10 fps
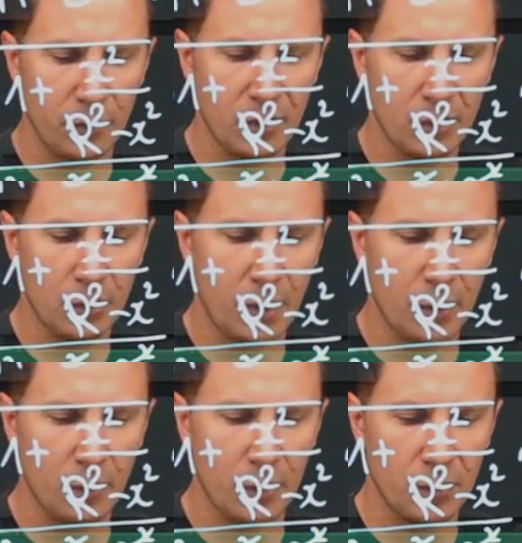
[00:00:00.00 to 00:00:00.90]
0 to pi
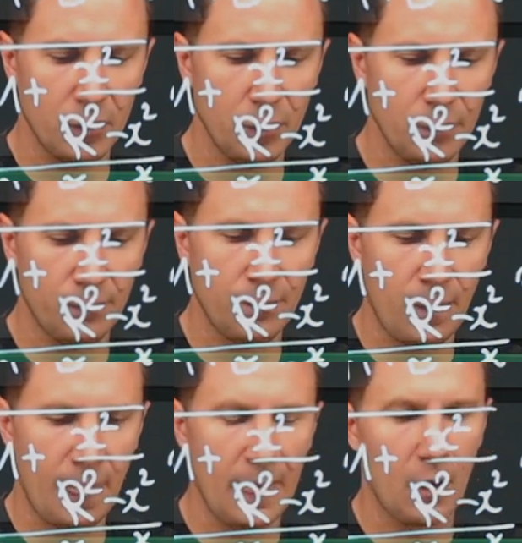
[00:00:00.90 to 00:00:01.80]
over 2
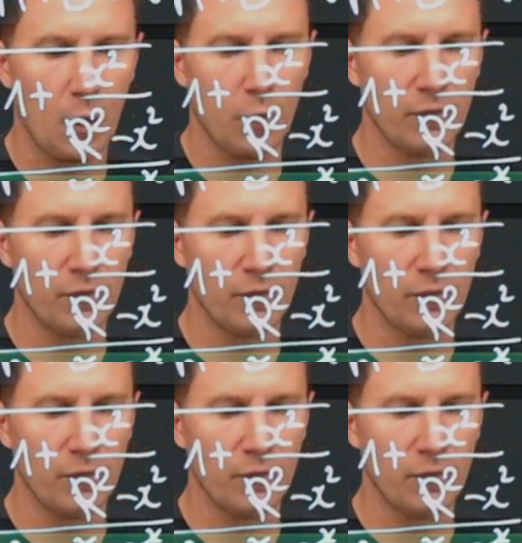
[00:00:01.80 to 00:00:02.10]
of